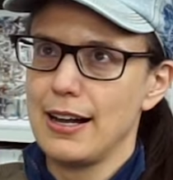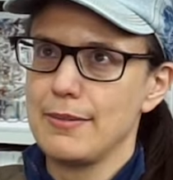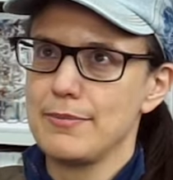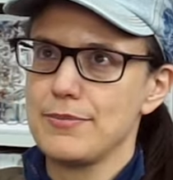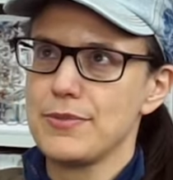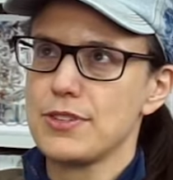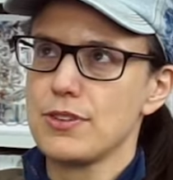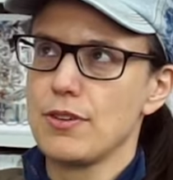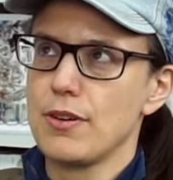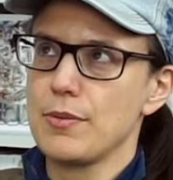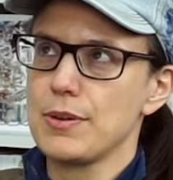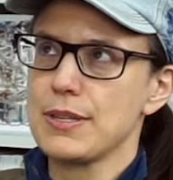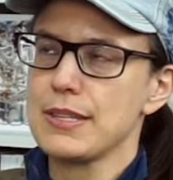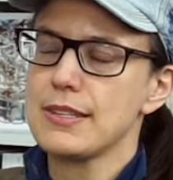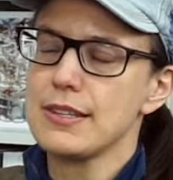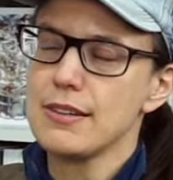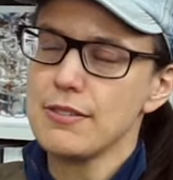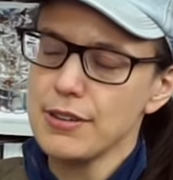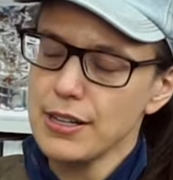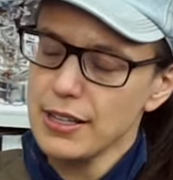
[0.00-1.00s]
So I was
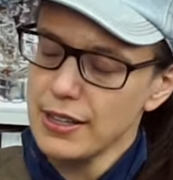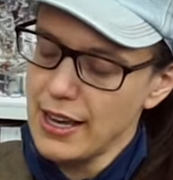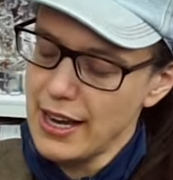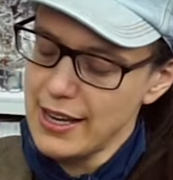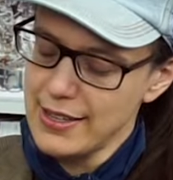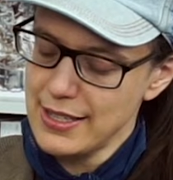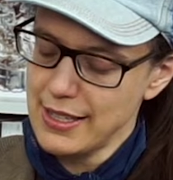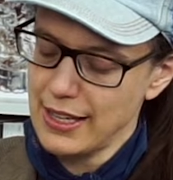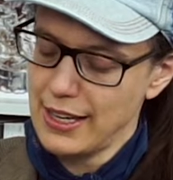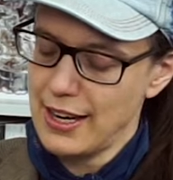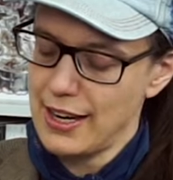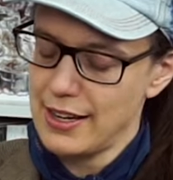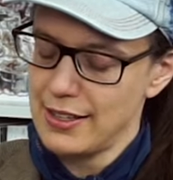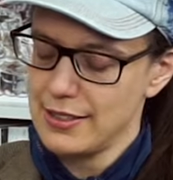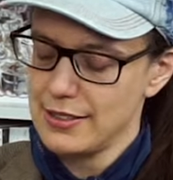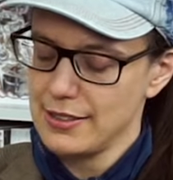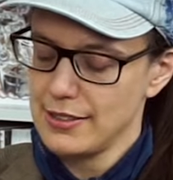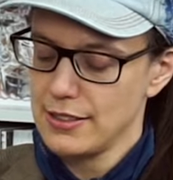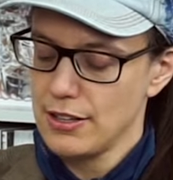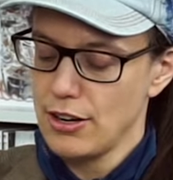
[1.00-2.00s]
serializing it
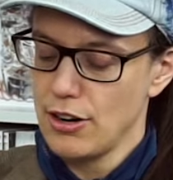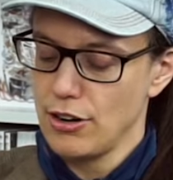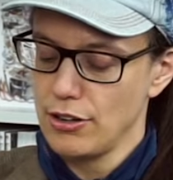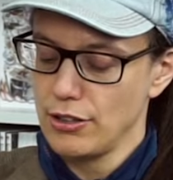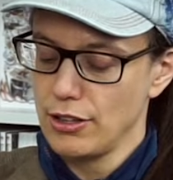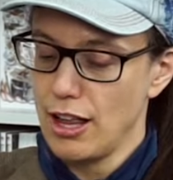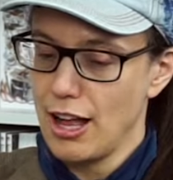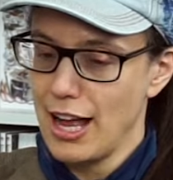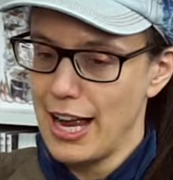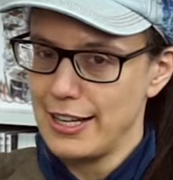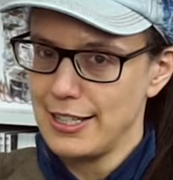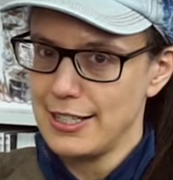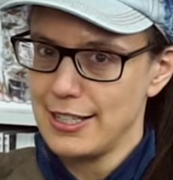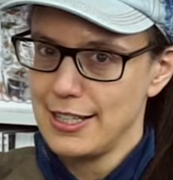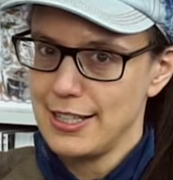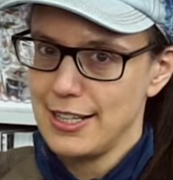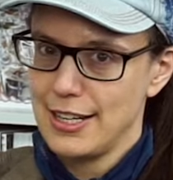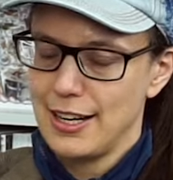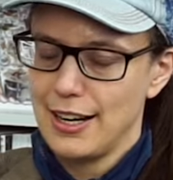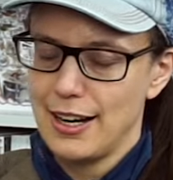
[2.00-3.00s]
online.
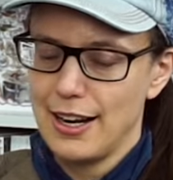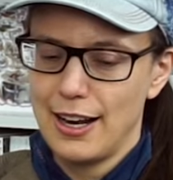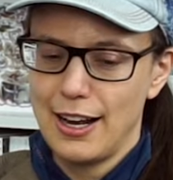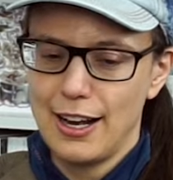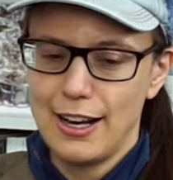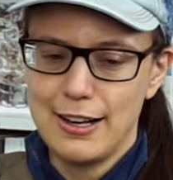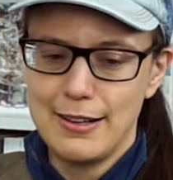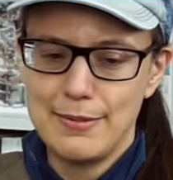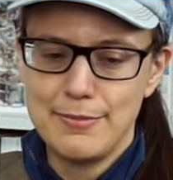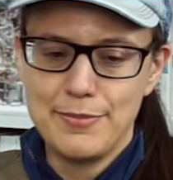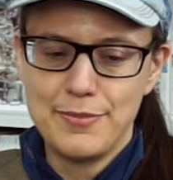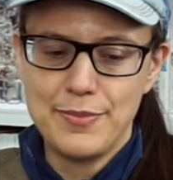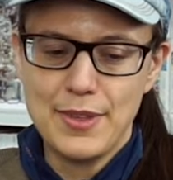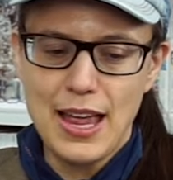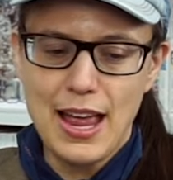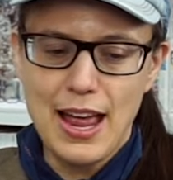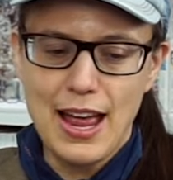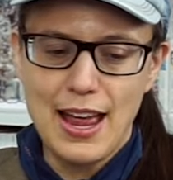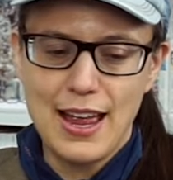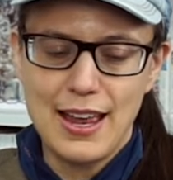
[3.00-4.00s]

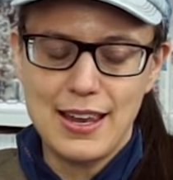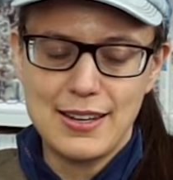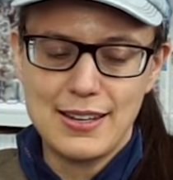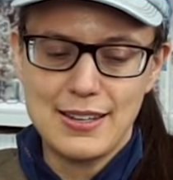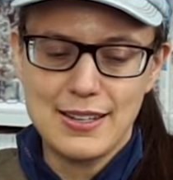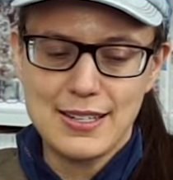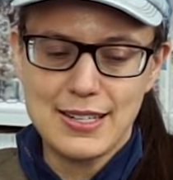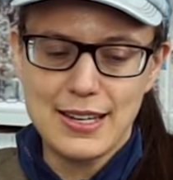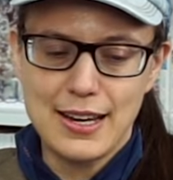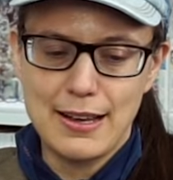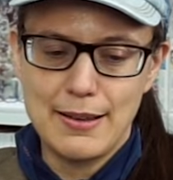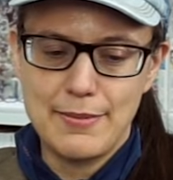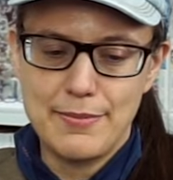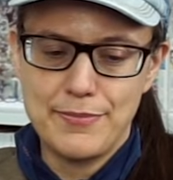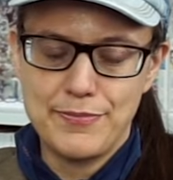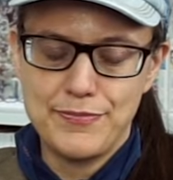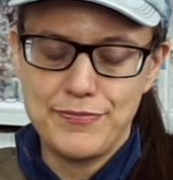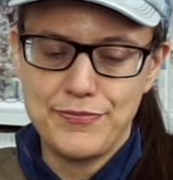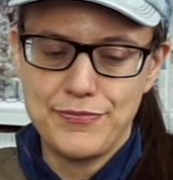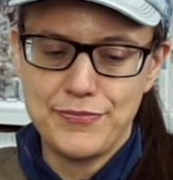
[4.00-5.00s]

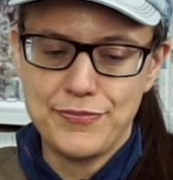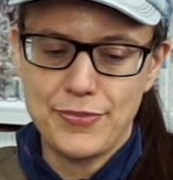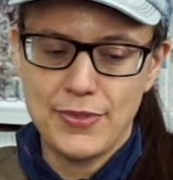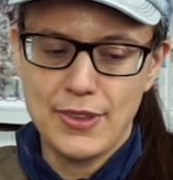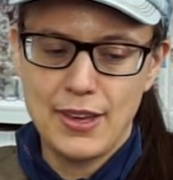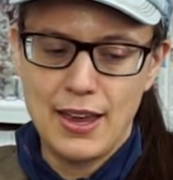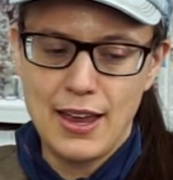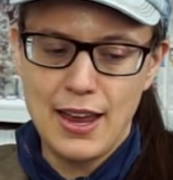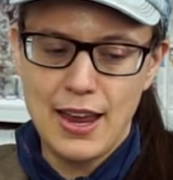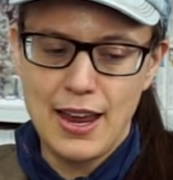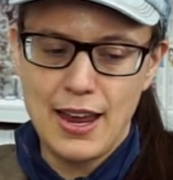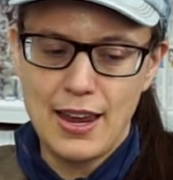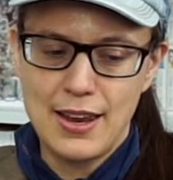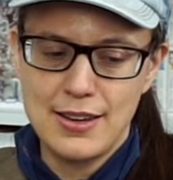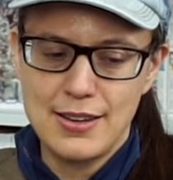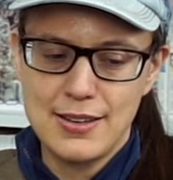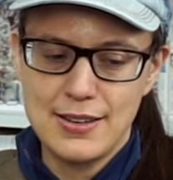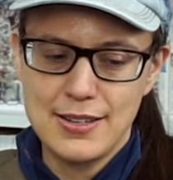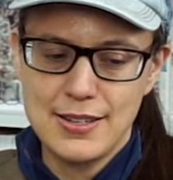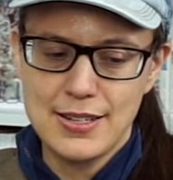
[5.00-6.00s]

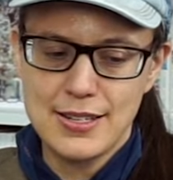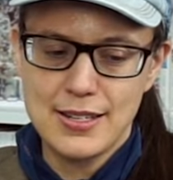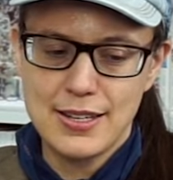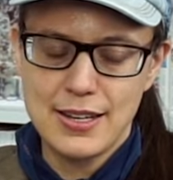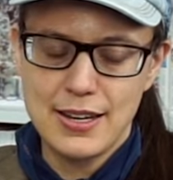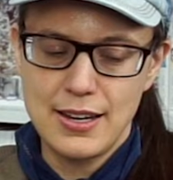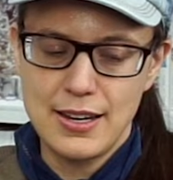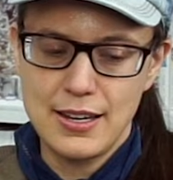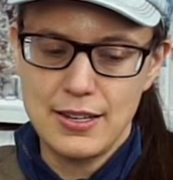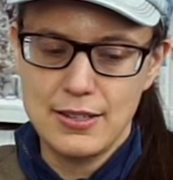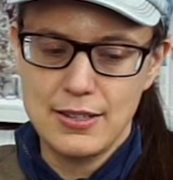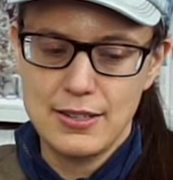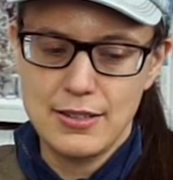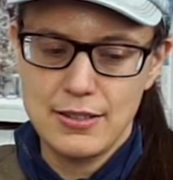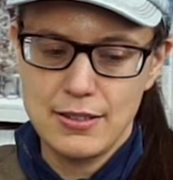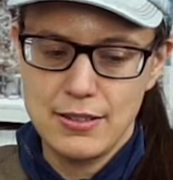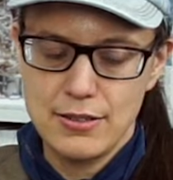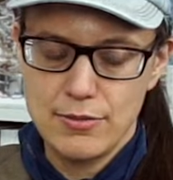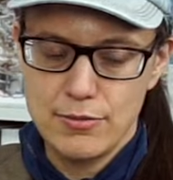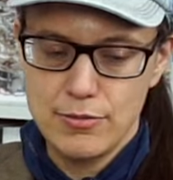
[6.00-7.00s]
And it
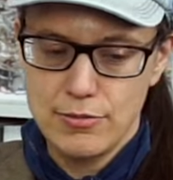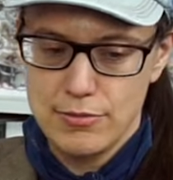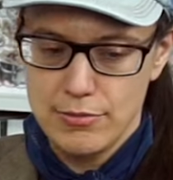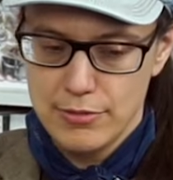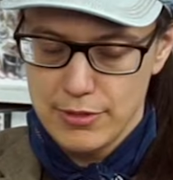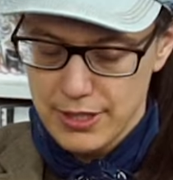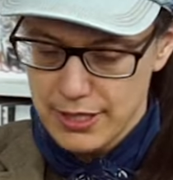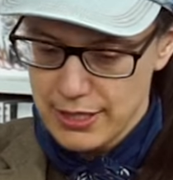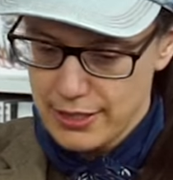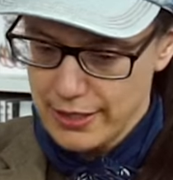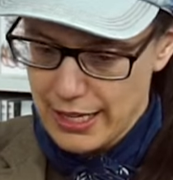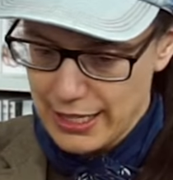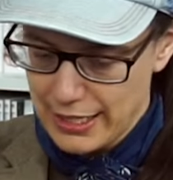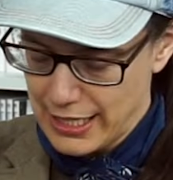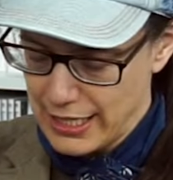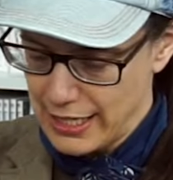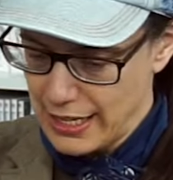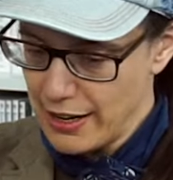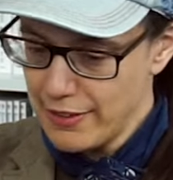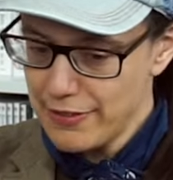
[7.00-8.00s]
was lucky
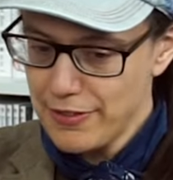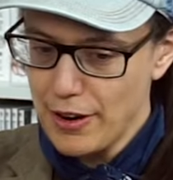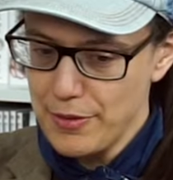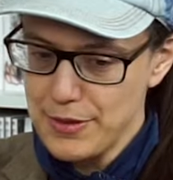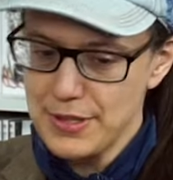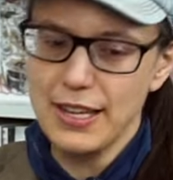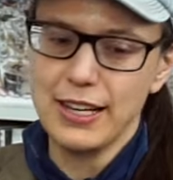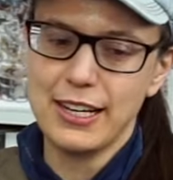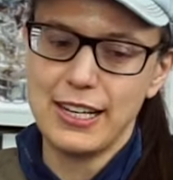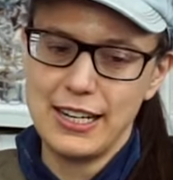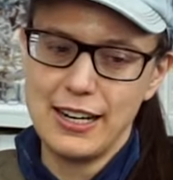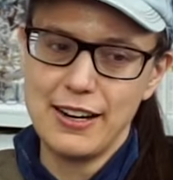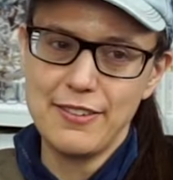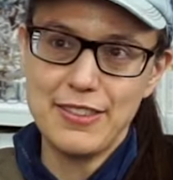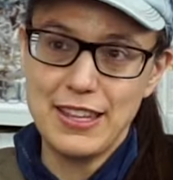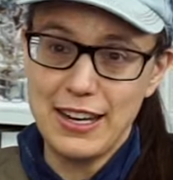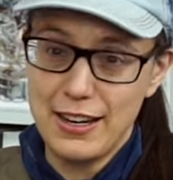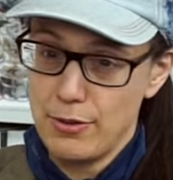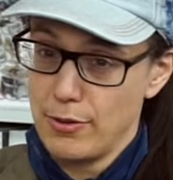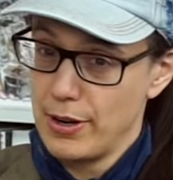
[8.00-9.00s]
enough. I was lucky enough
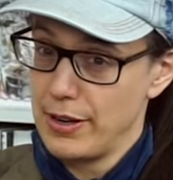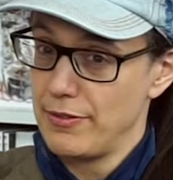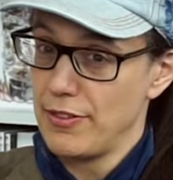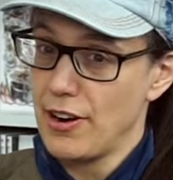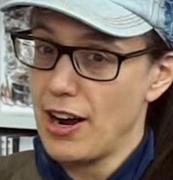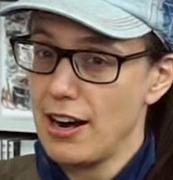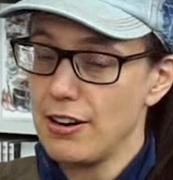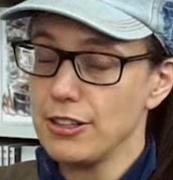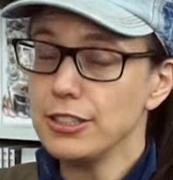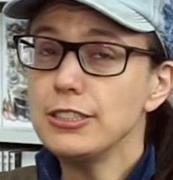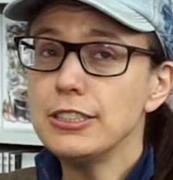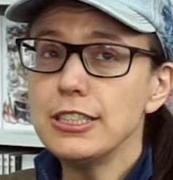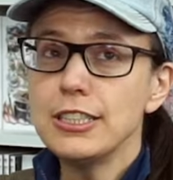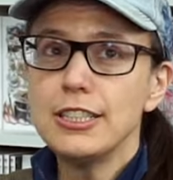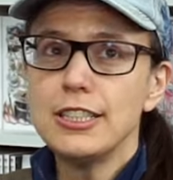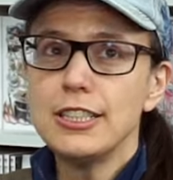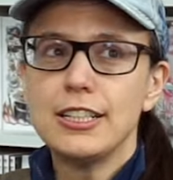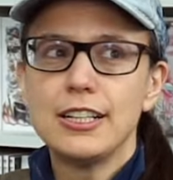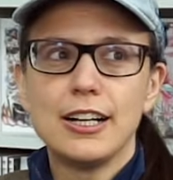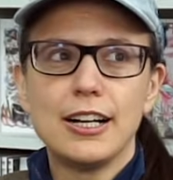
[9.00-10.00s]
that it went viral.
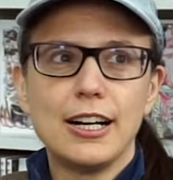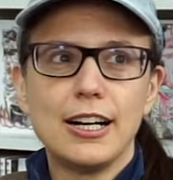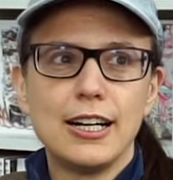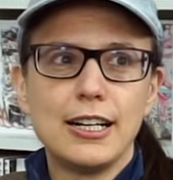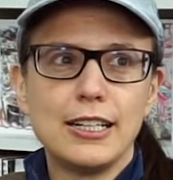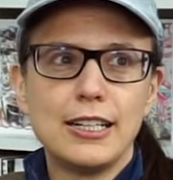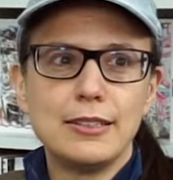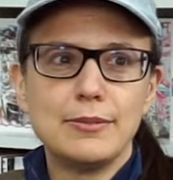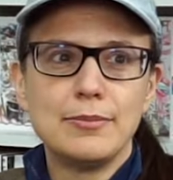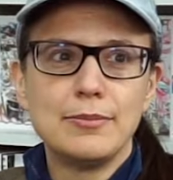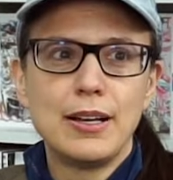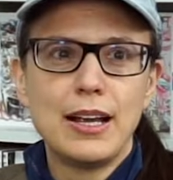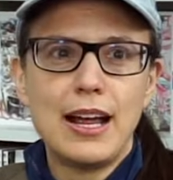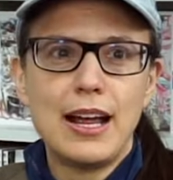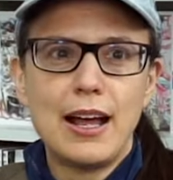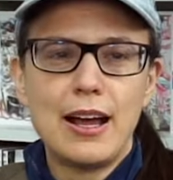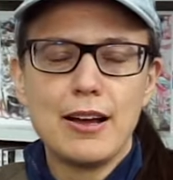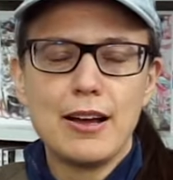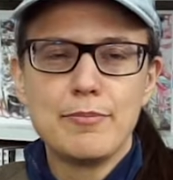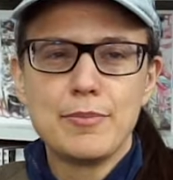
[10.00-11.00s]

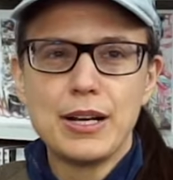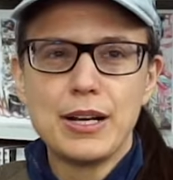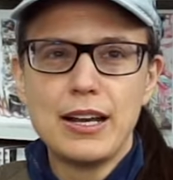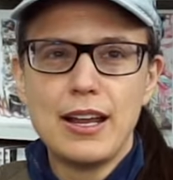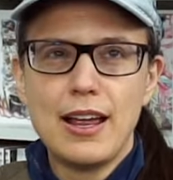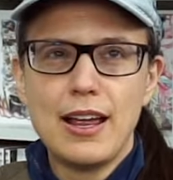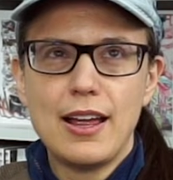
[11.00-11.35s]
But